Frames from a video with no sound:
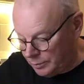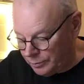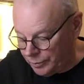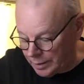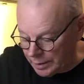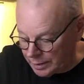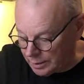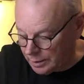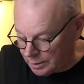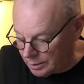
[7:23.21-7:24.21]
filling
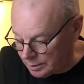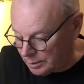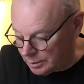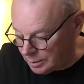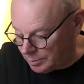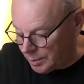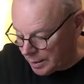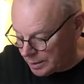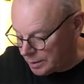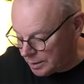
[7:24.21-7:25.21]
the
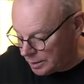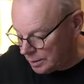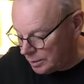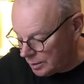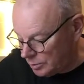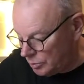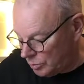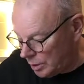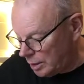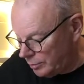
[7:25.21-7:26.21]
base
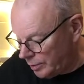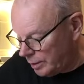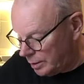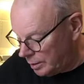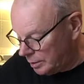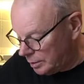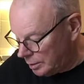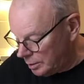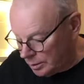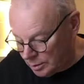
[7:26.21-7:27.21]
all over
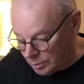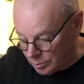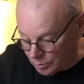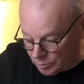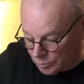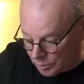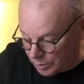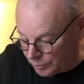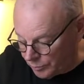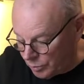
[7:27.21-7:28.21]

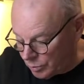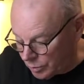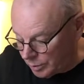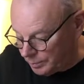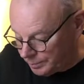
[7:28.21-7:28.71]
with the fork.